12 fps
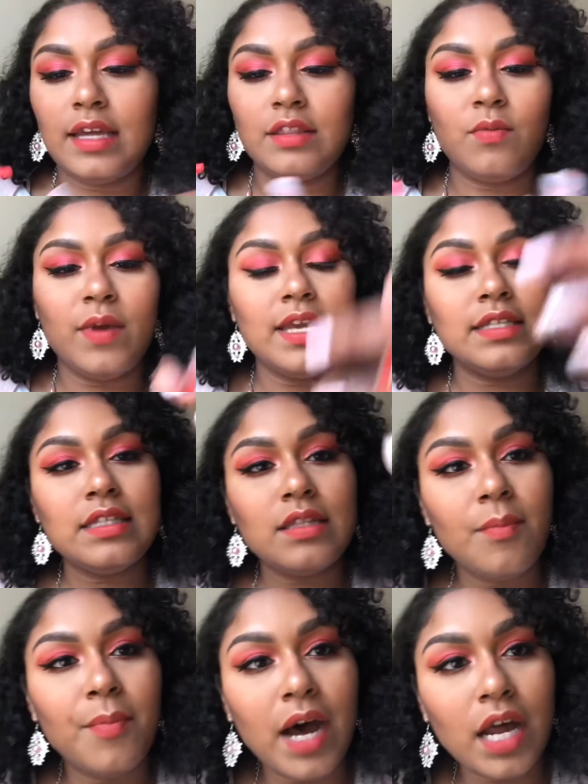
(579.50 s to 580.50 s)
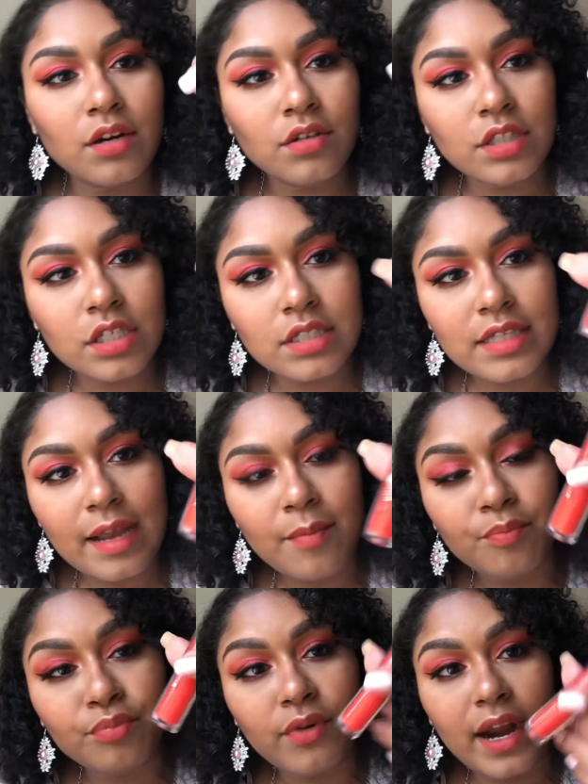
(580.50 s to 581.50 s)
Like, the way it's in the bottle looks
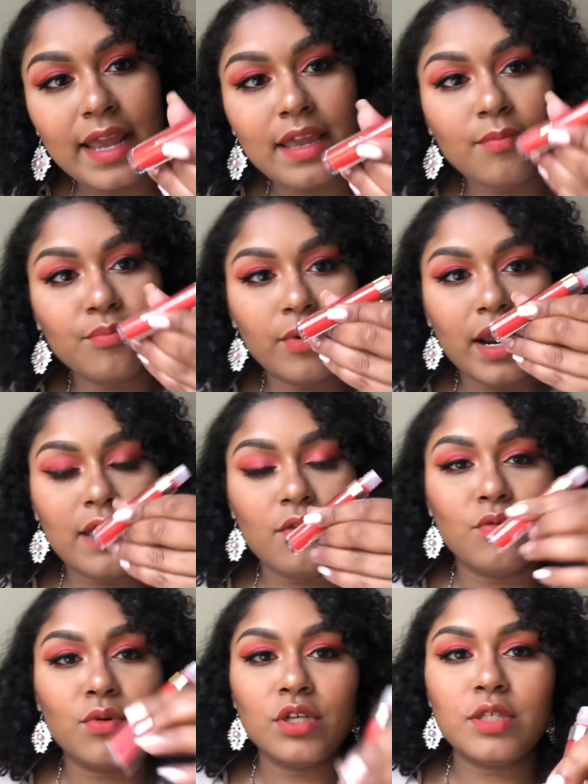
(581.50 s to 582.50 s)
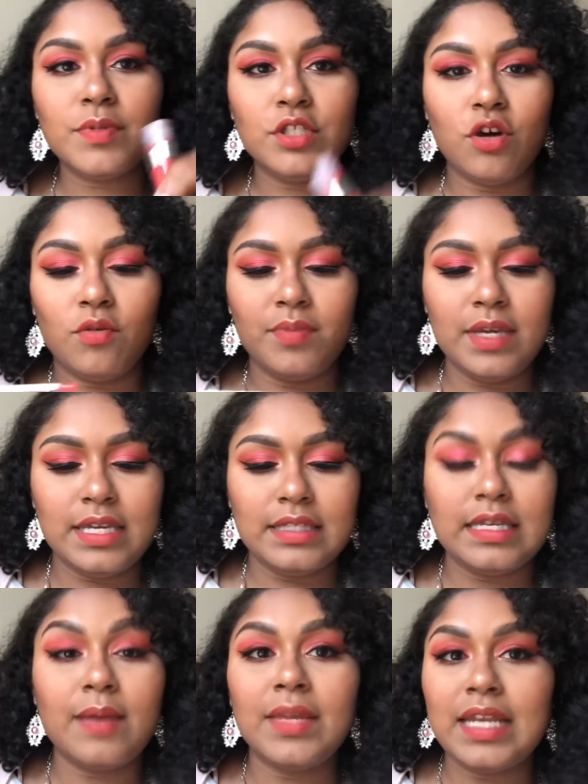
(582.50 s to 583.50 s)
like bright orange, but don't be
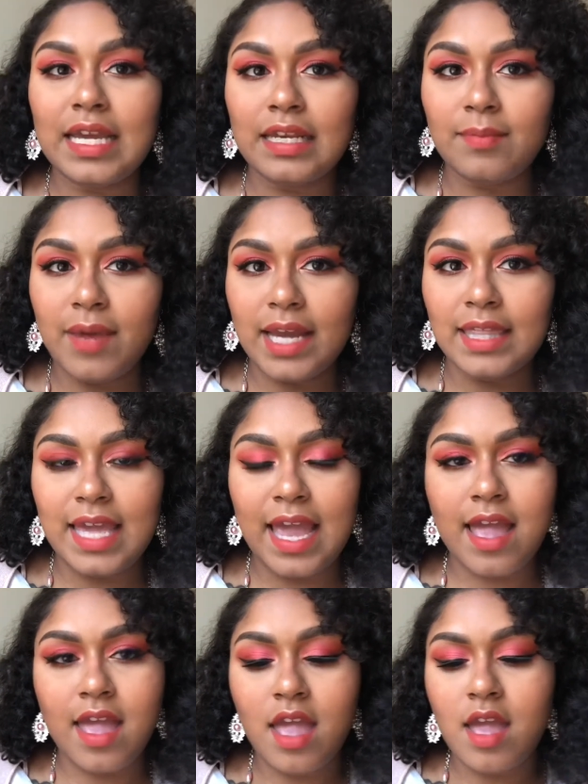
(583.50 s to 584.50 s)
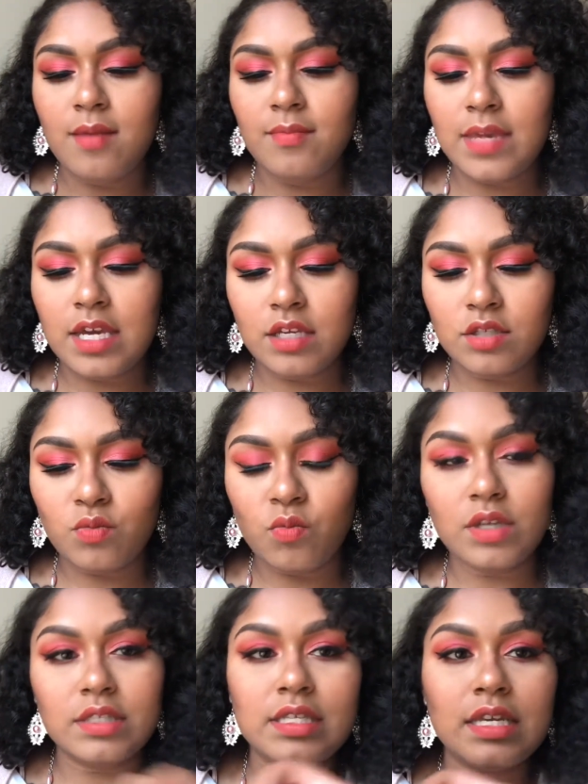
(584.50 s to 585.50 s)
intimidated by that, because
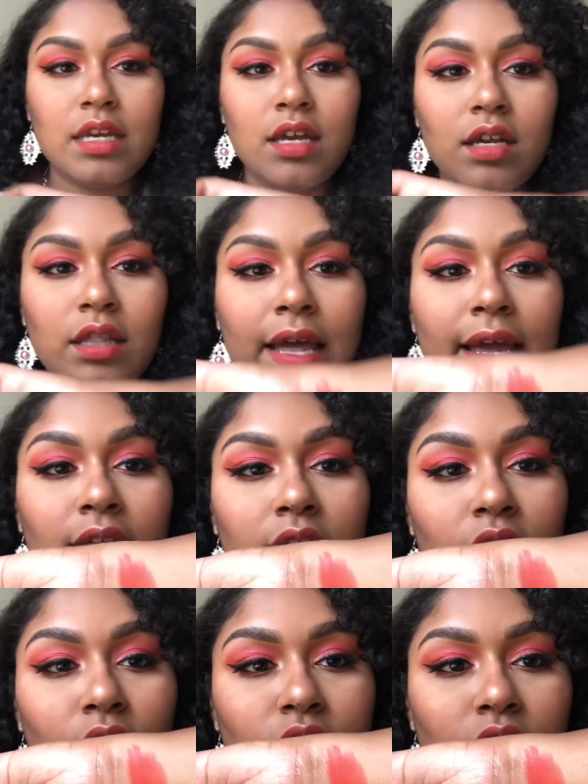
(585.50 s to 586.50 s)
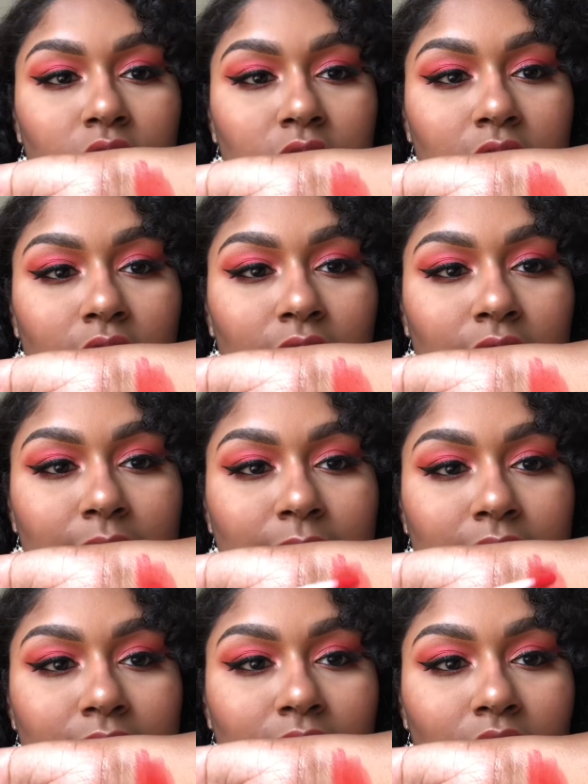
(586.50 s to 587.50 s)
once it like goes onto your
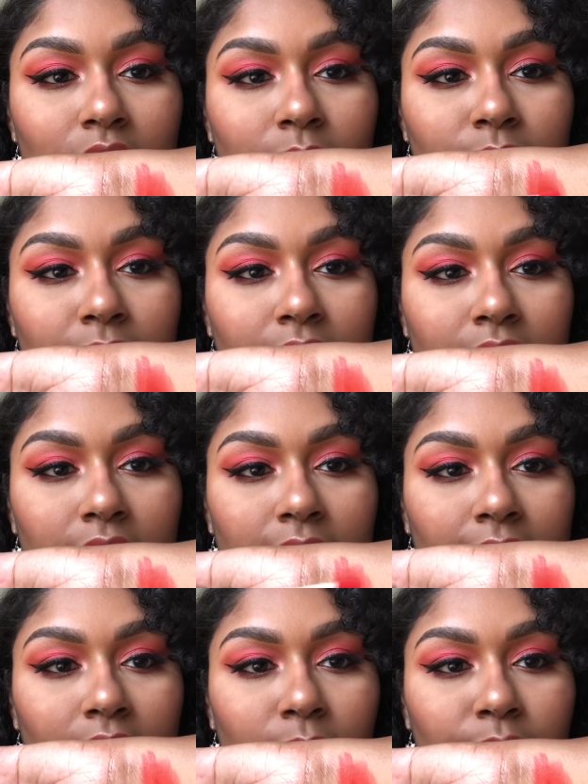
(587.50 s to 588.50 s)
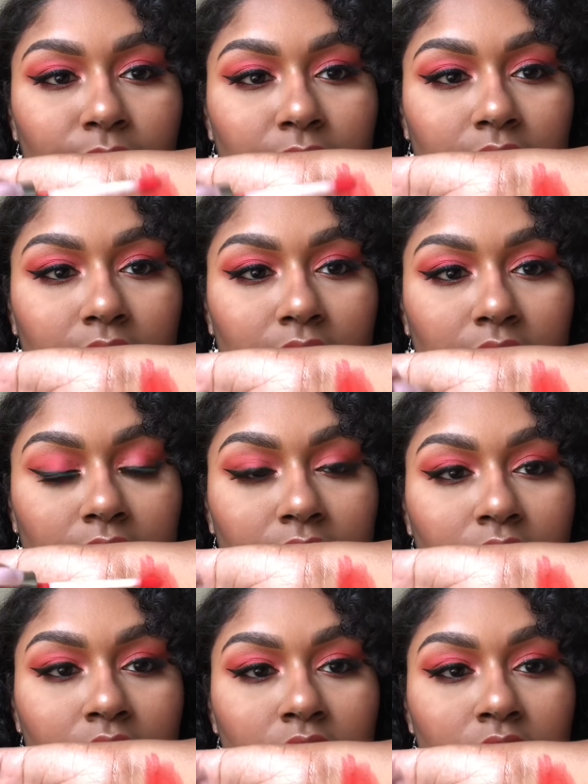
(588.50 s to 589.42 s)
lips, it's gonna be like a pretty